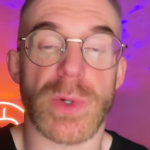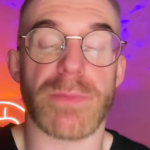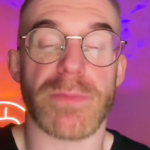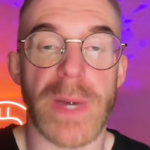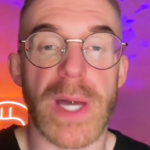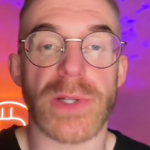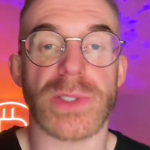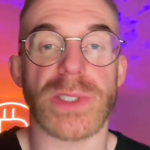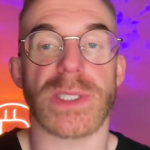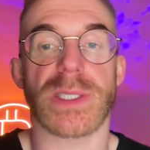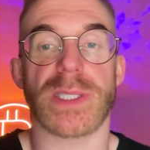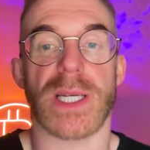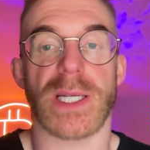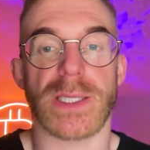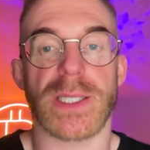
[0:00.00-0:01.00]
What matters
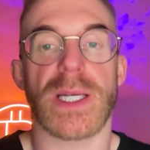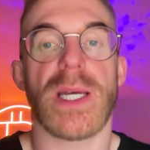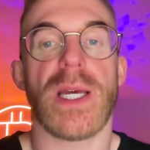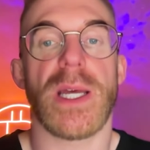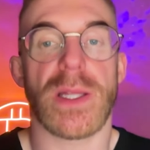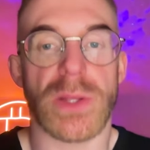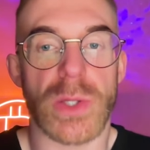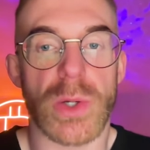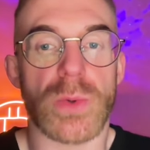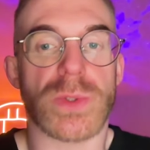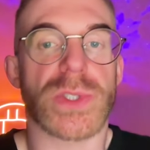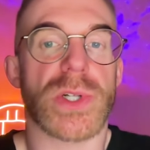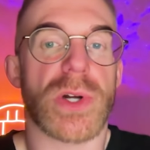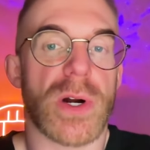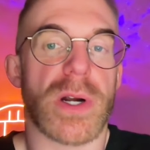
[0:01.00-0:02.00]
is that
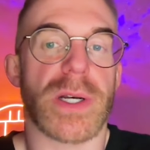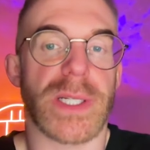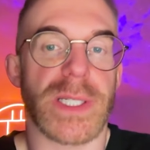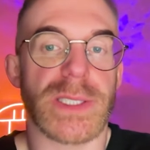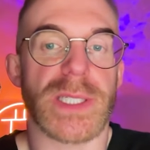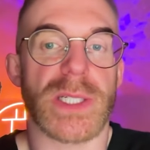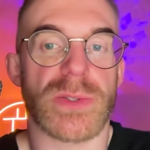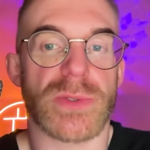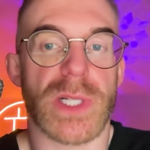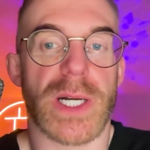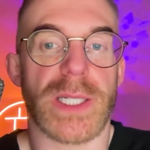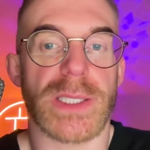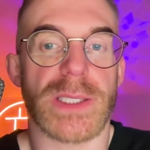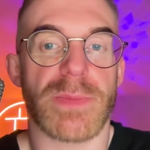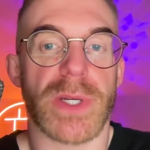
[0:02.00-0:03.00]
nodes are
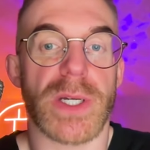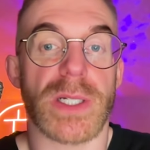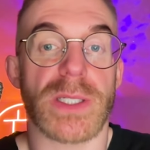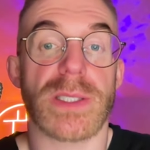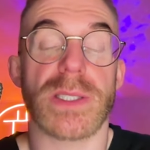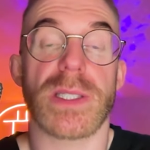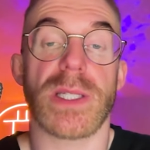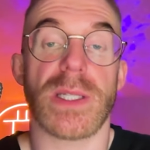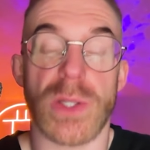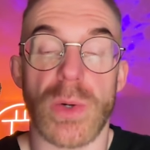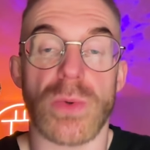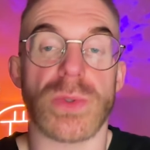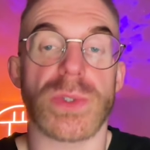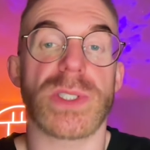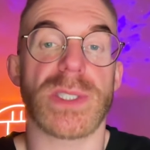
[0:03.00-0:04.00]
decentralized because the
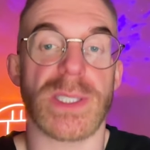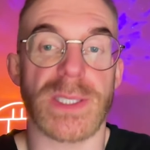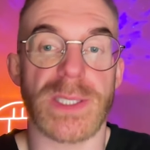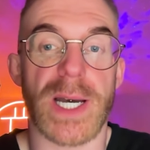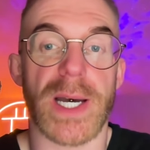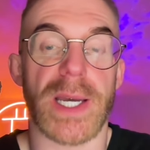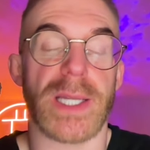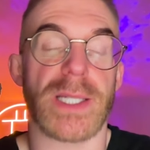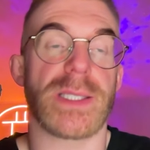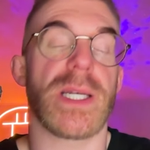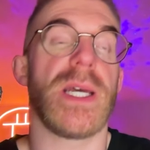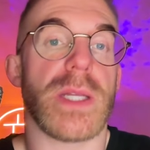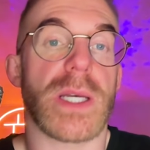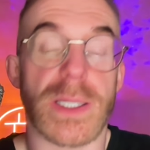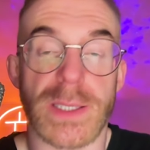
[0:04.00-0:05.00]
nodes decide
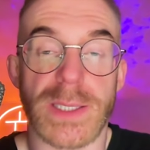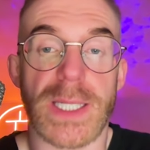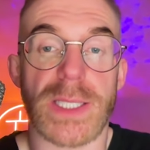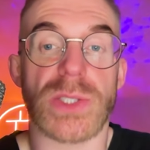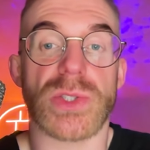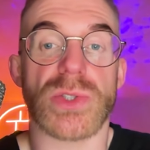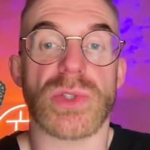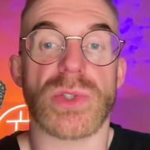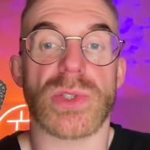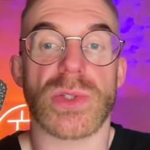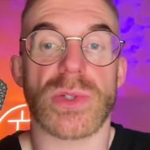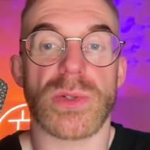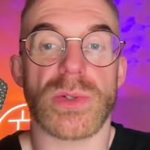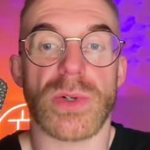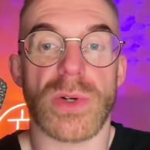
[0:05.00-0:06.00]
the consensus
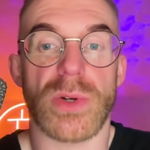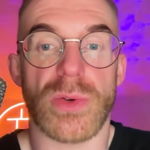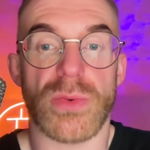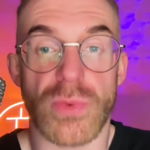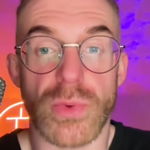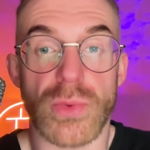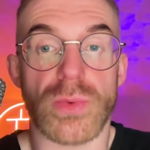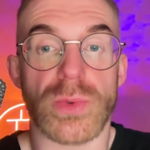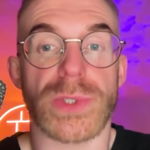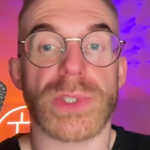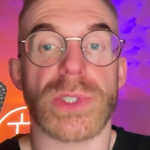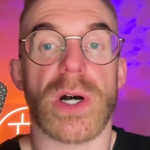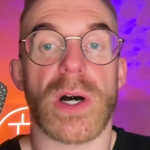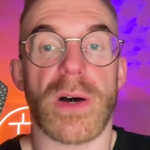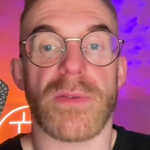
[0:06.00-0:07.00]

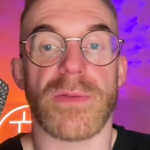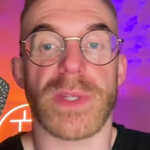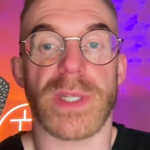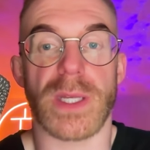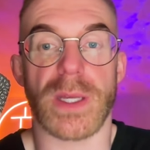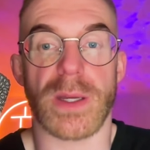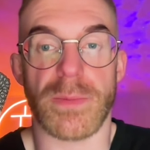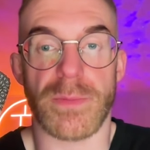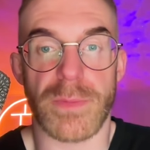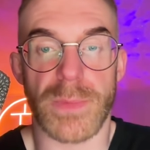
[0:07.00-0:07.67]
rules of the